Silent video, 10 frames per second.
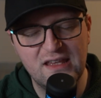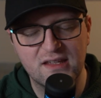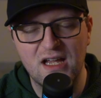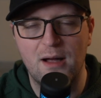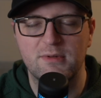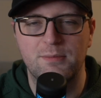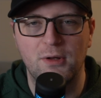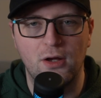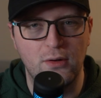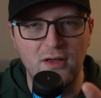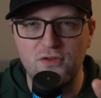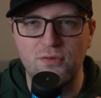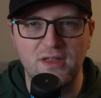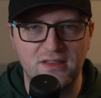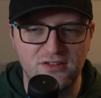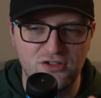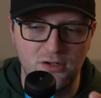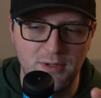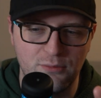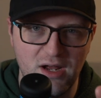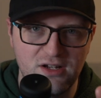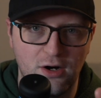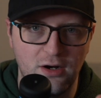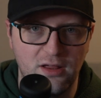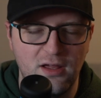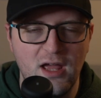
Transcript: in the comments below if you think this should have been a red card.